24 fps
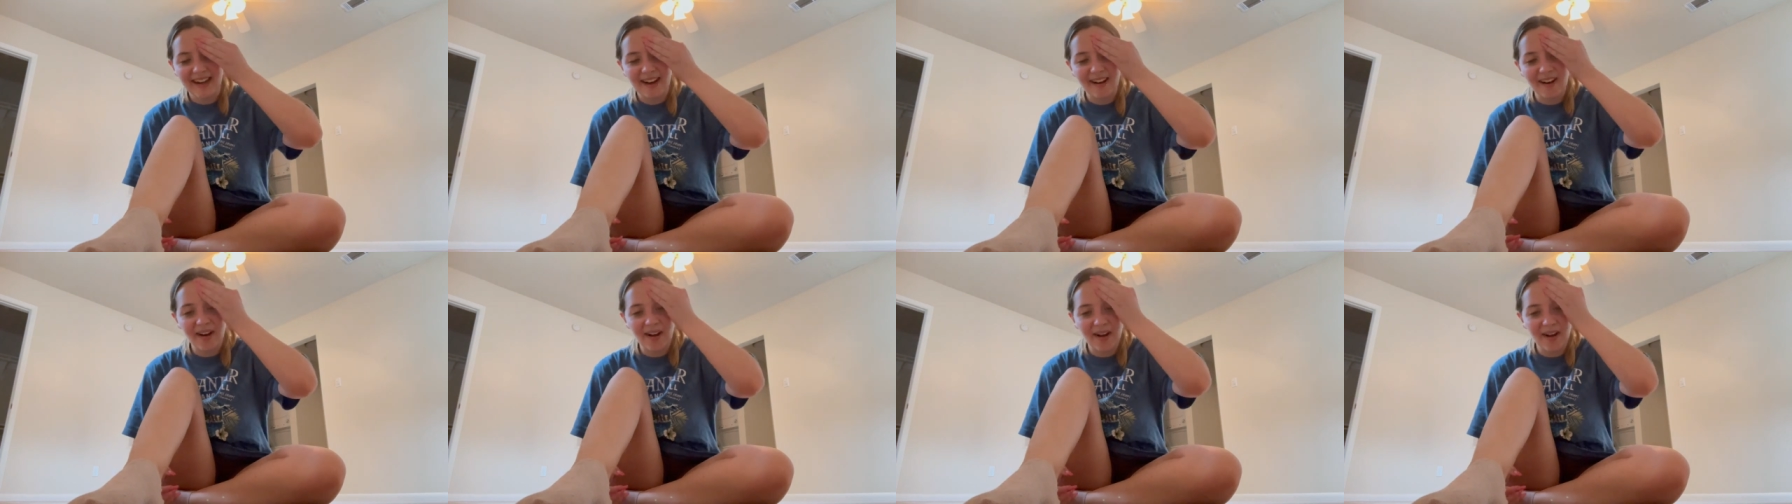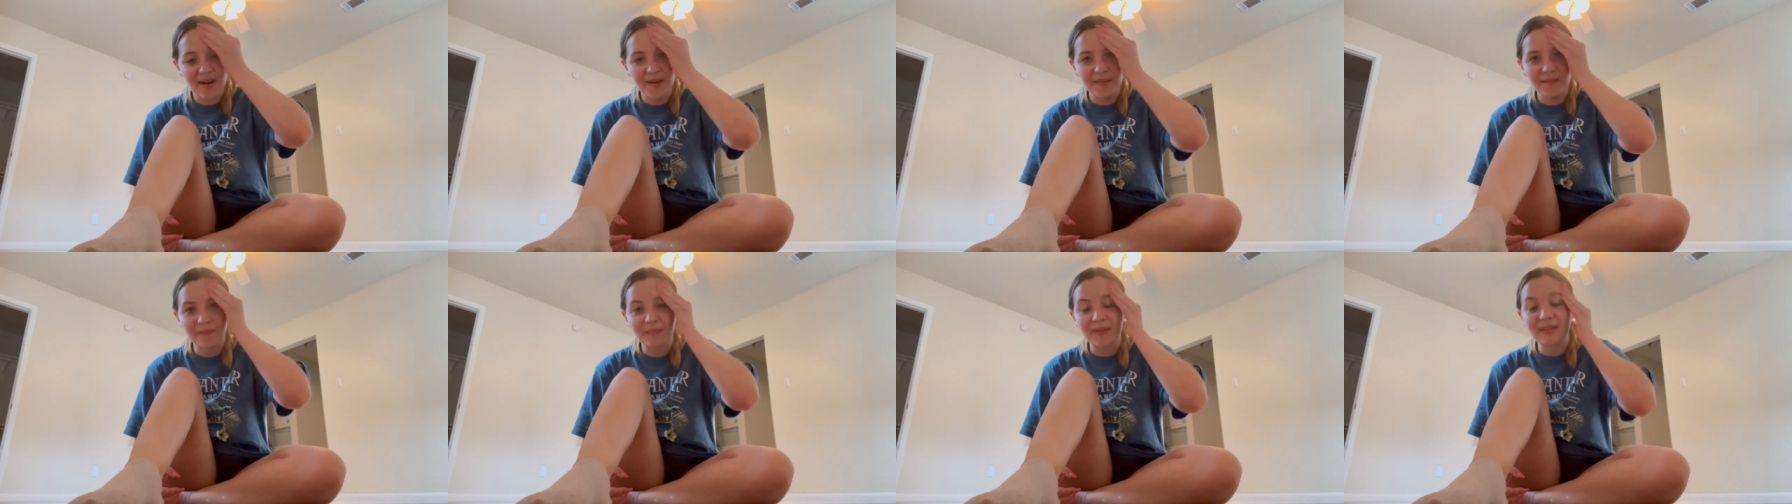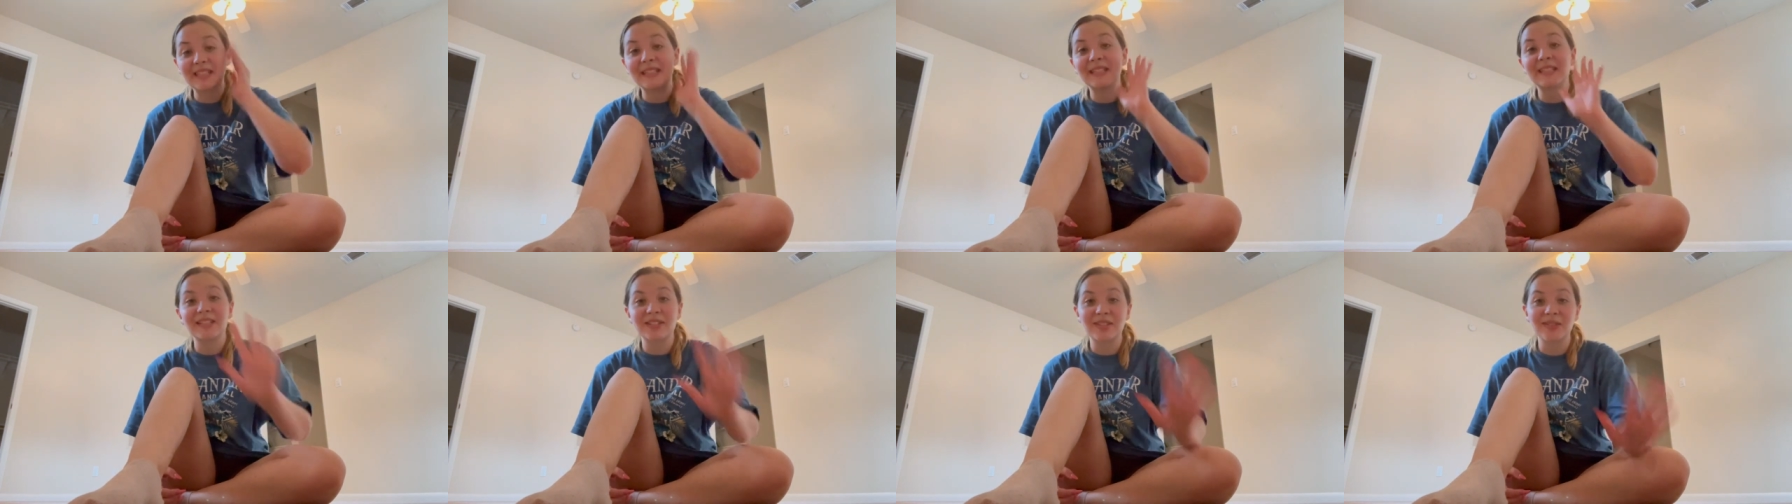But
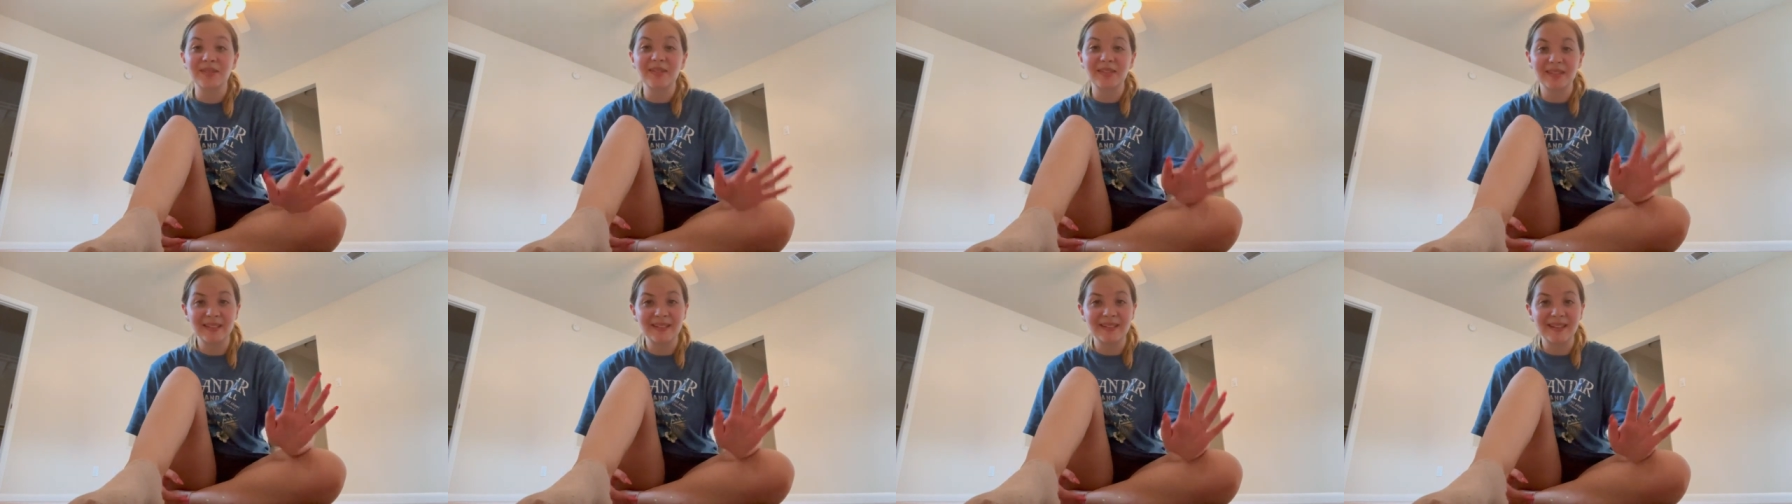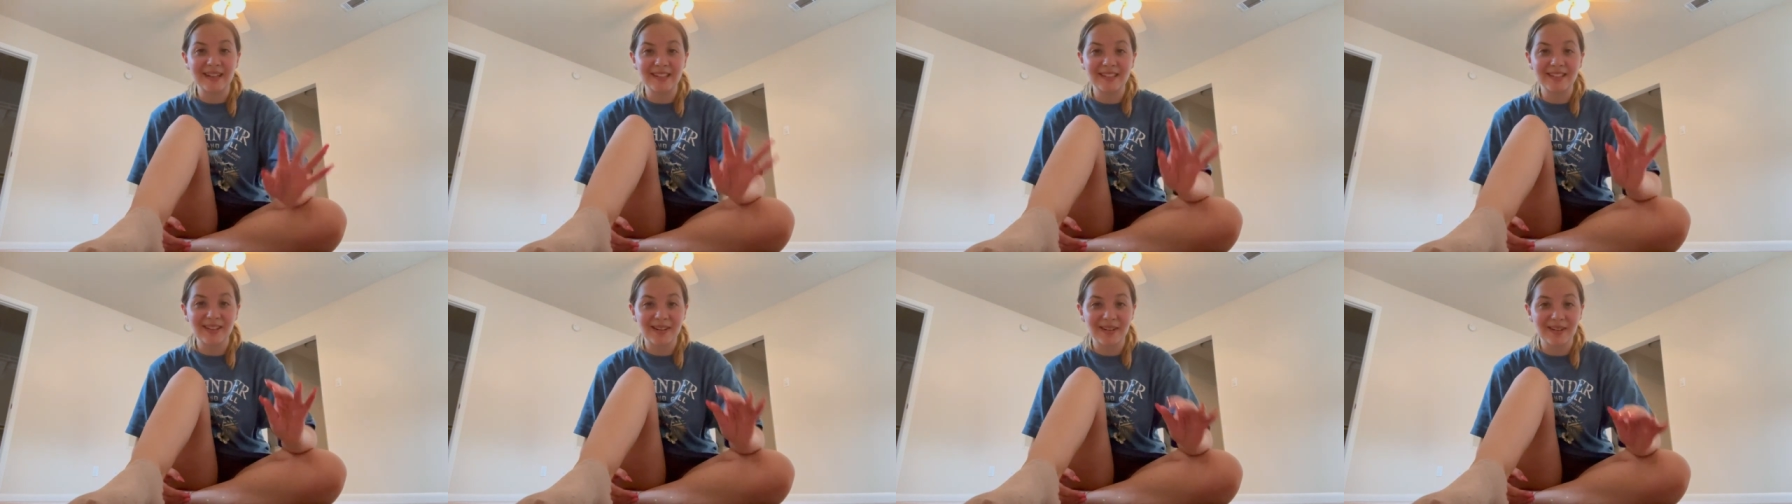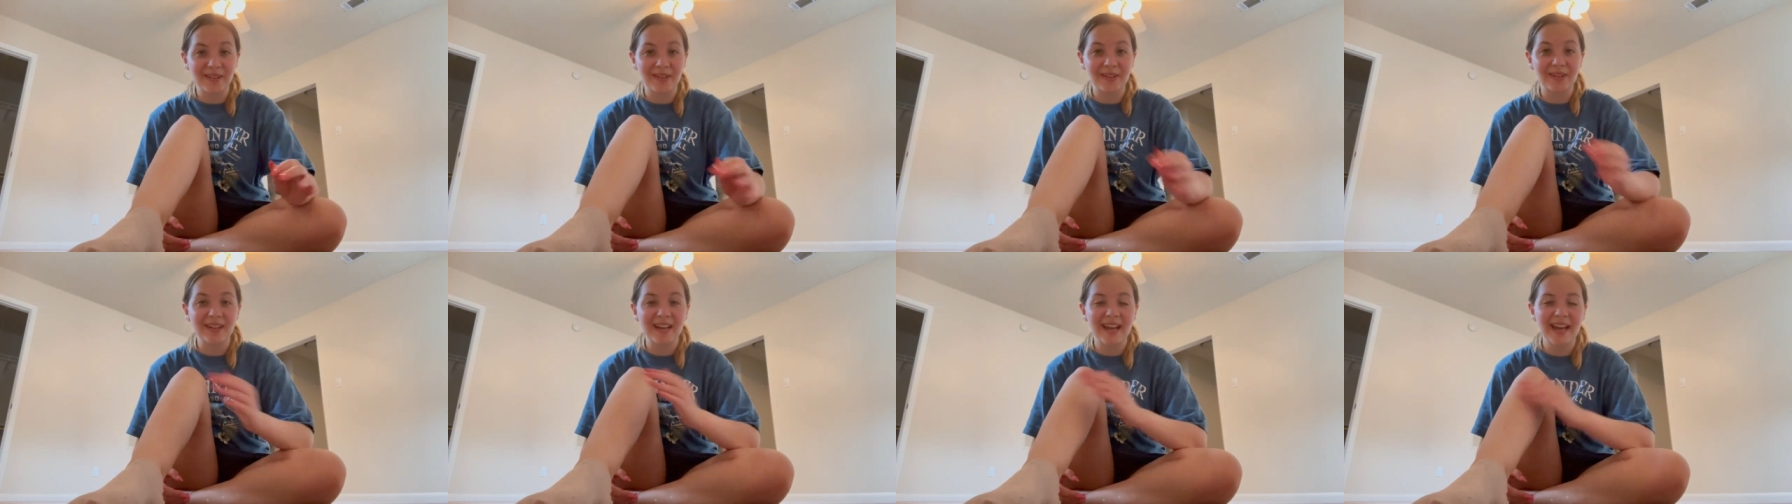then this really nice
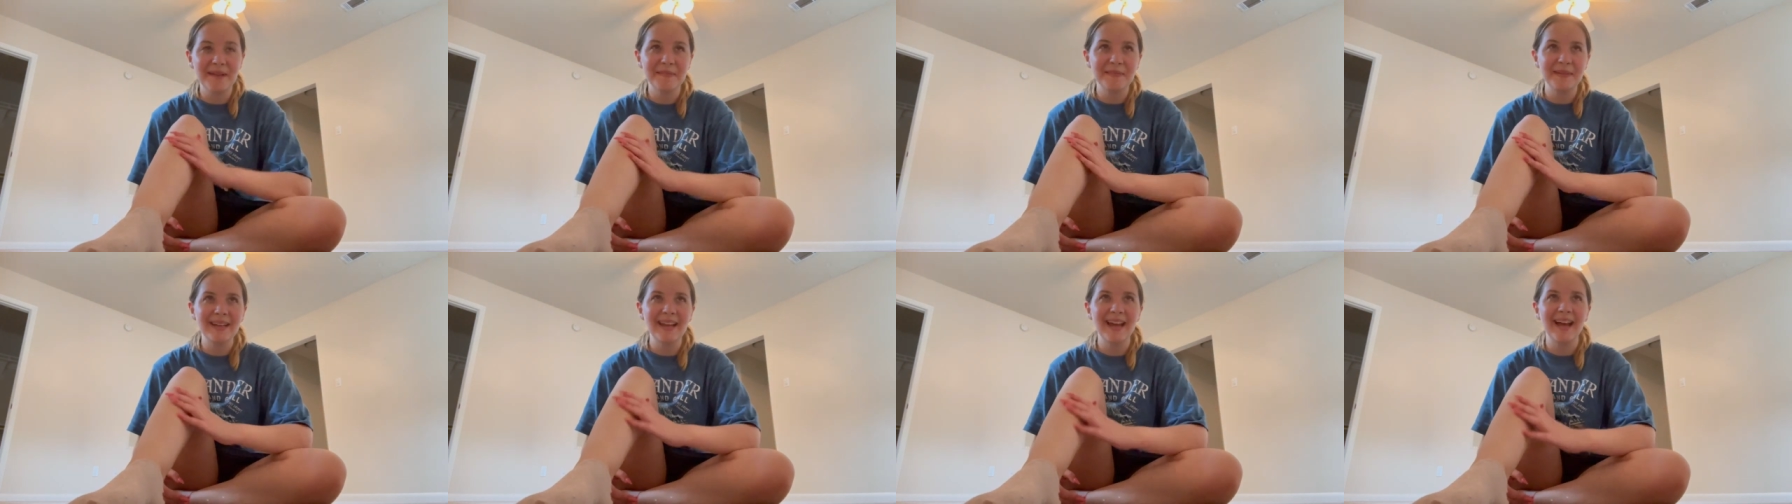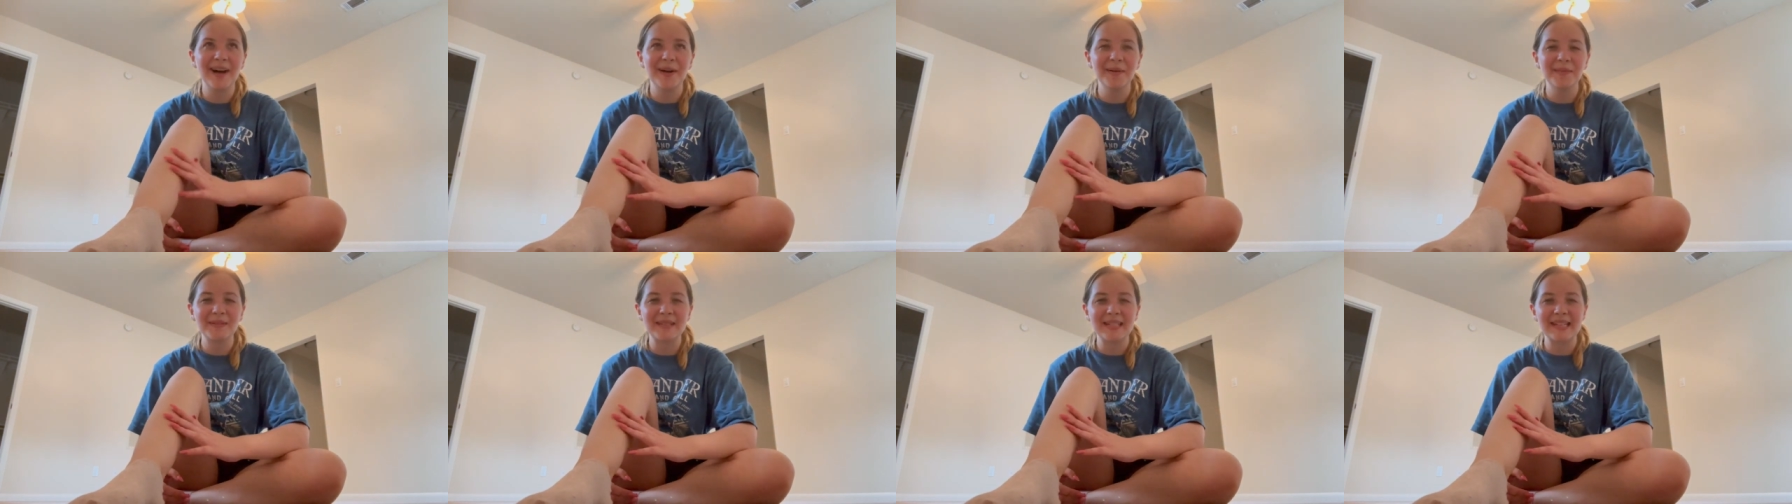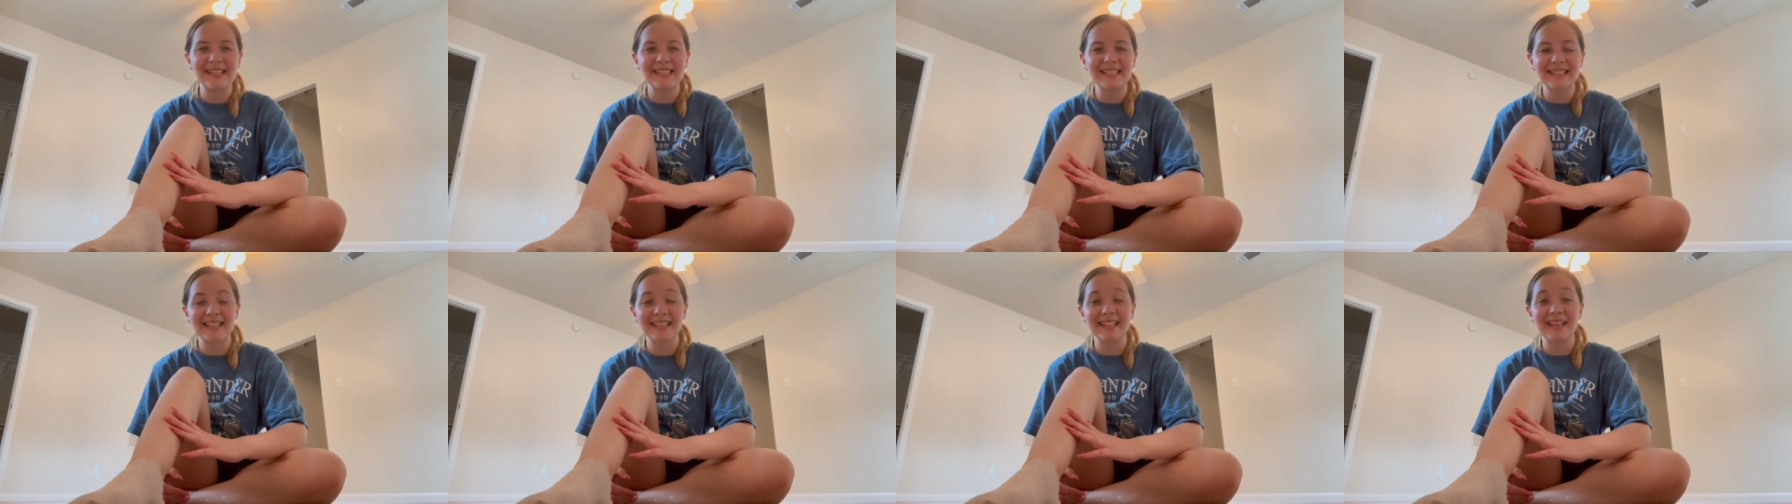girl came and helped
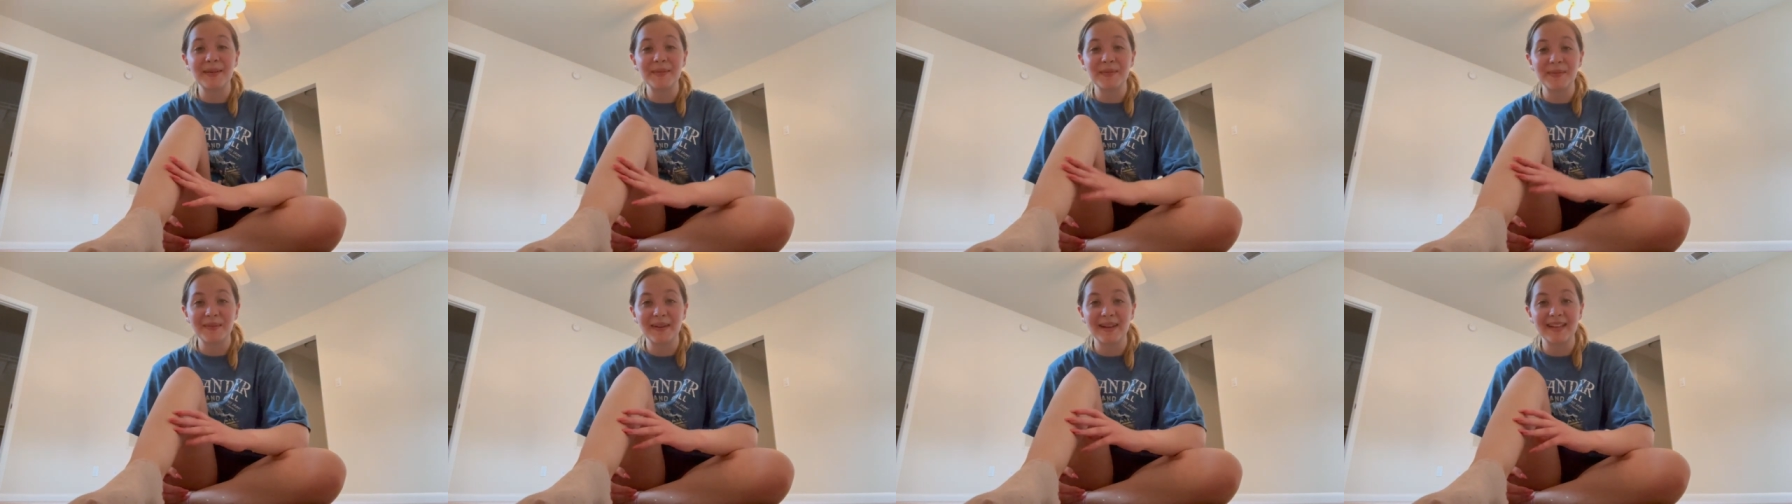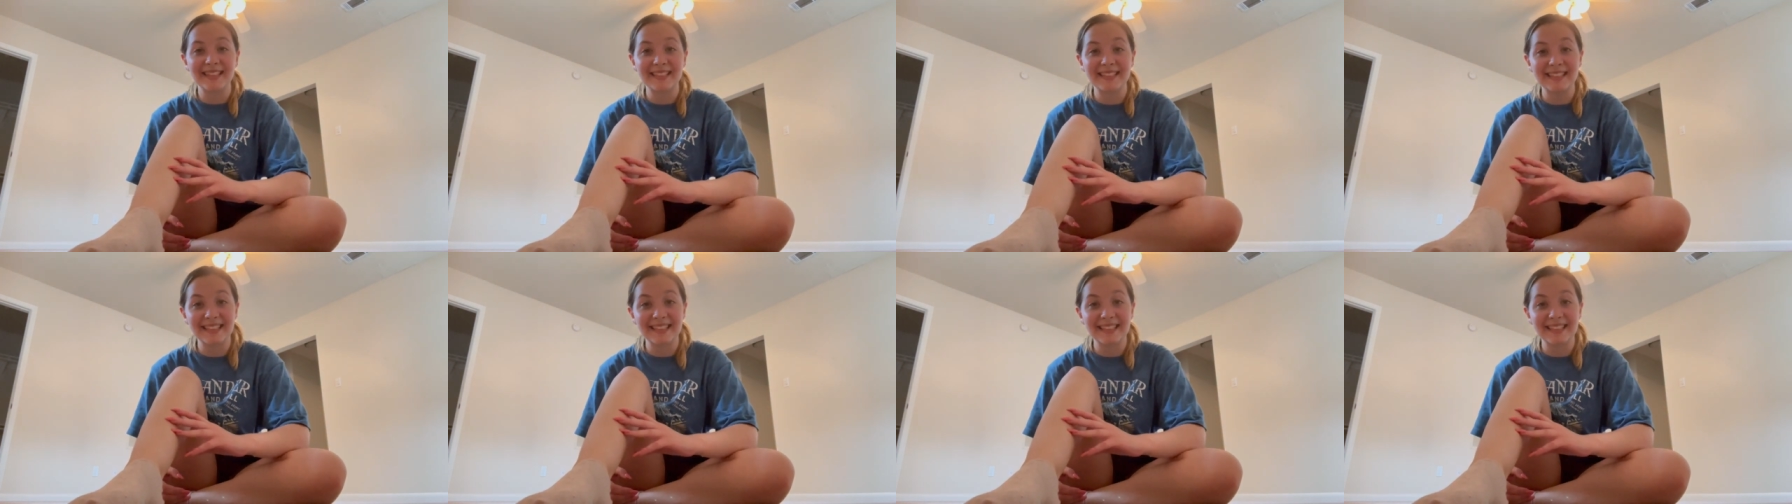us and gave me my